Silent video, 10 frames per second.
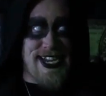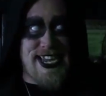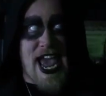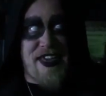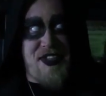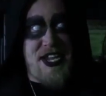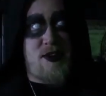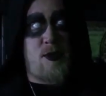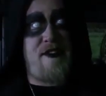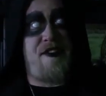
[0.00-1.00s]
The Kathy
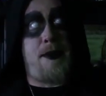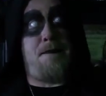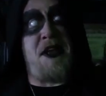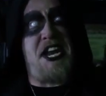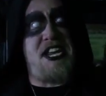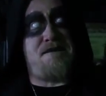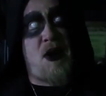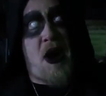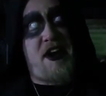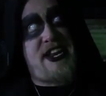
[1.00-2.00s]
Griffin pity
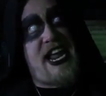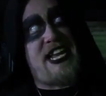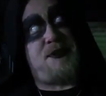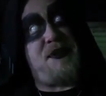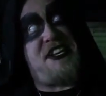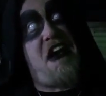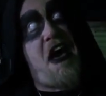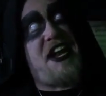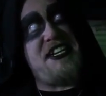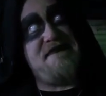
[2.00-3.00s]
party has
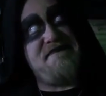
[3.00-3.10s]
begun.